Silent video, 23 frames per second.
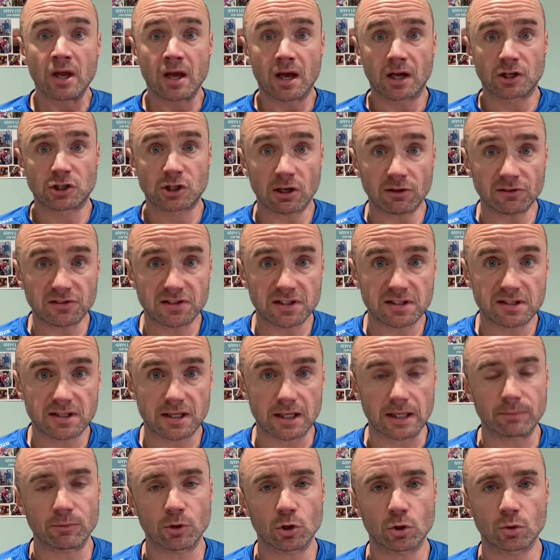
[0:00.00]
a Chelsea
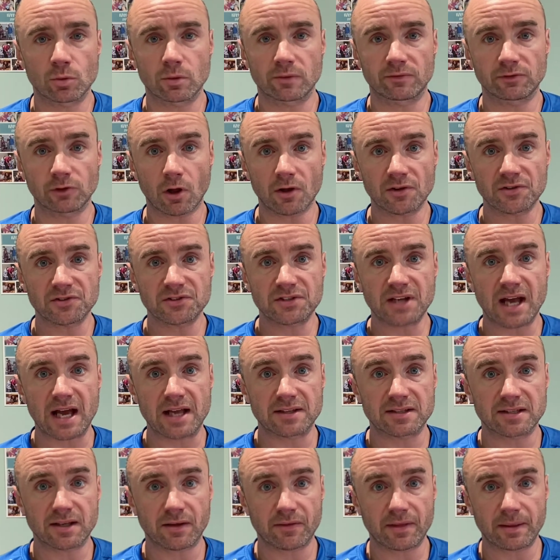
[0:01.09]
team who have lost at
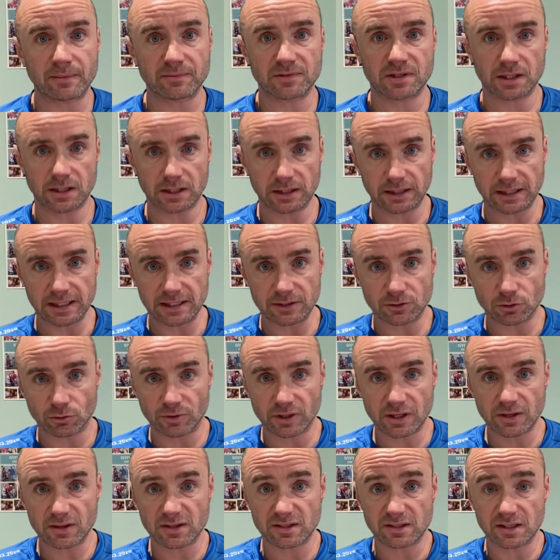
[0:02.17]
Southampton and Leeds
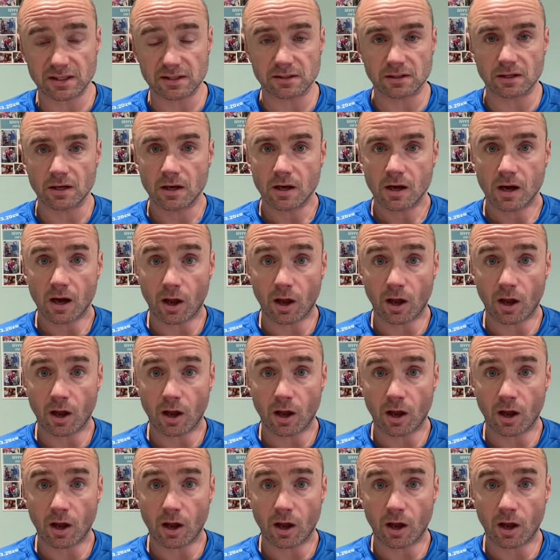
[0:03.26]
already this season,